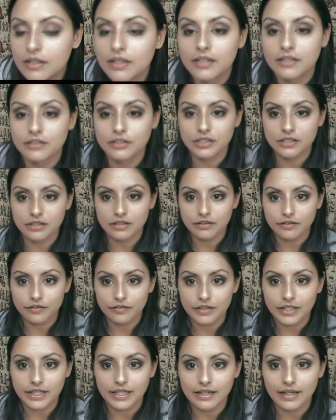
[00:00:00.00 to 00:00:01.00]
I'm just going to
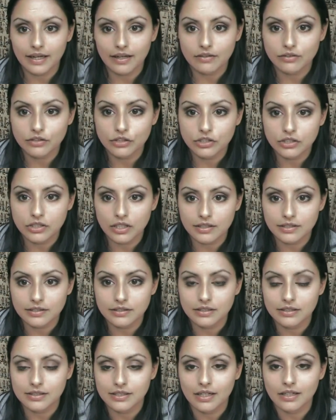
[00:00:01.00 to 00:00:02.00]
flick it out
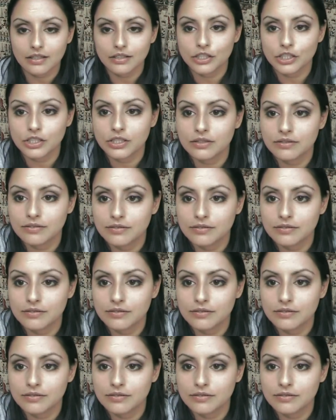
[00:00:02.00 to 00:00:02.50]
just a touch.